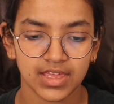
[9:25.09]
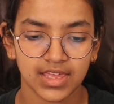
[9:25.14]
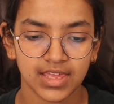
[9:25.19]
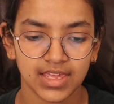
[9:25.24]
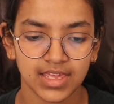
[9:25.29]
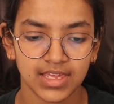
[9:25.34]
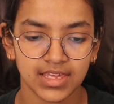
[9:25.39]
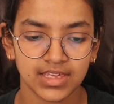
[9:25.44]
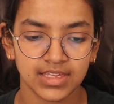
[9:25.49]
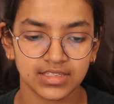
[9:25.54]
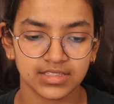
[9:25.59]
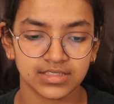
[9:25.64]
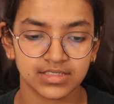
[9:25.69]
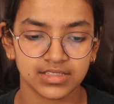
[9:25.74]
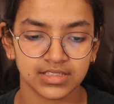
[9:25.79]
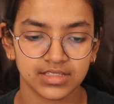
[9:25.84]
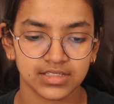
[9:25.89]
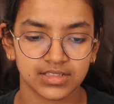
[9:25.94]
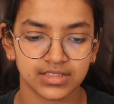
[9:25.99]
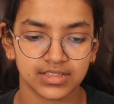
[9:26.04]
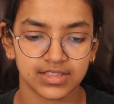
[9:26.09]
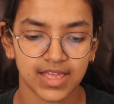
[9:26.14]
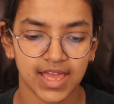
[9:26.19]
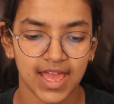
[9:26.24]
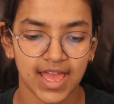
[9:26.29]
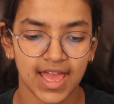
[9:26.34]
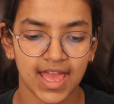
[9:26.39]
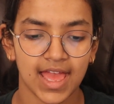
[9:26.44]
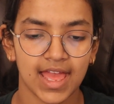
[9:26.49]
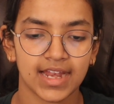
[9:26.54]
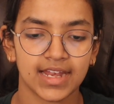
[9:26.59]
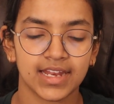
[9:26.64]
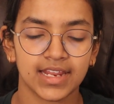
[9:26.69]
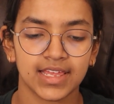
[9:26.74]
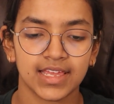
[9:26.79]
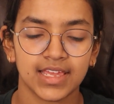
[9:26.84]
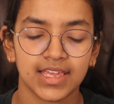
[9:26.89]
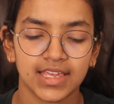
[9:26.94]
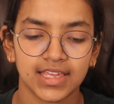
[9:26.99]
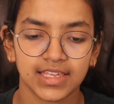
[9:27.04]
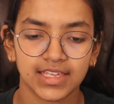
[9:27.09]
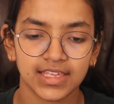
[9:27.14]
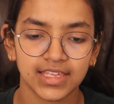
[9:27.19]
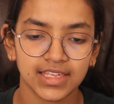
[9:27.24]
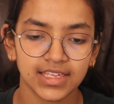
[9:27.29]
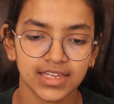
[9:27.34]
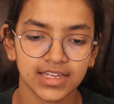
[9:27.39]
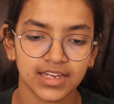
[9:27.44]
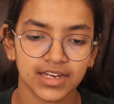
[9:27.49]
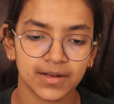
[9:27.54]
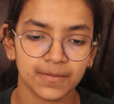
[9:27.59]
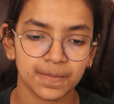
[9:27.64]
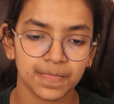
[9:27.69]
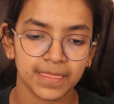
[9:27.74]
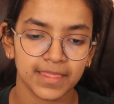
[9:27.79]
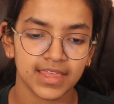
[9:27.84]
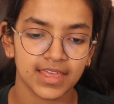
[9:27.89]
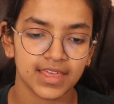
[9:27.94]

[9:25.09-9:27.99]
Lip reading: is that here